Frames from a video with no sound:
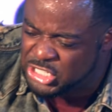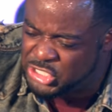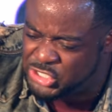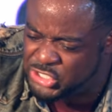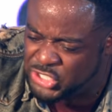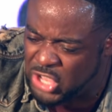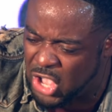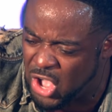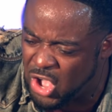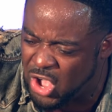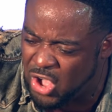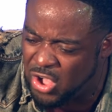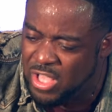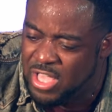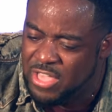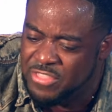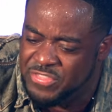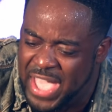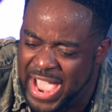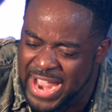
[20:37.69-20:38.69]
saw
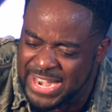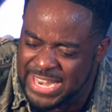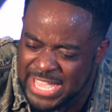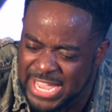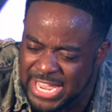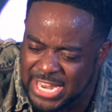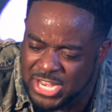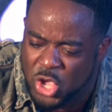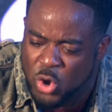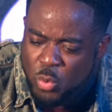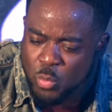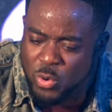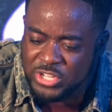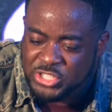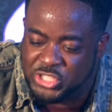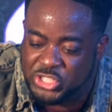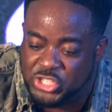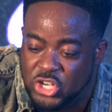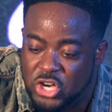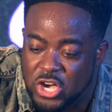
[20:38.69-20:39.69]
that it
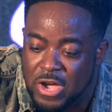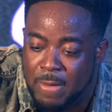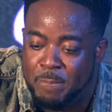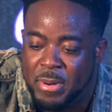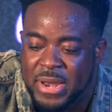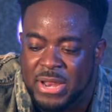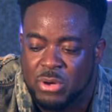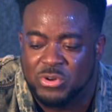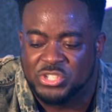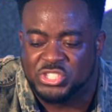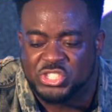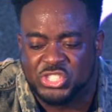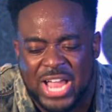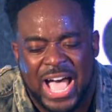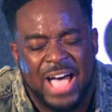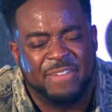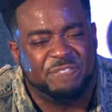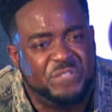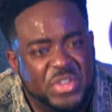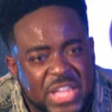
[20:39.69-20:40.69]
was good, but it was
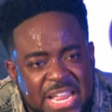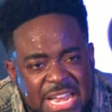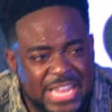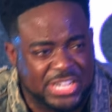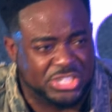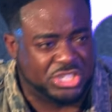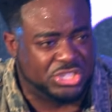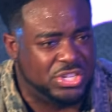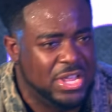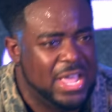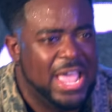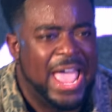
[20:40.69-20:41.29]
not finished.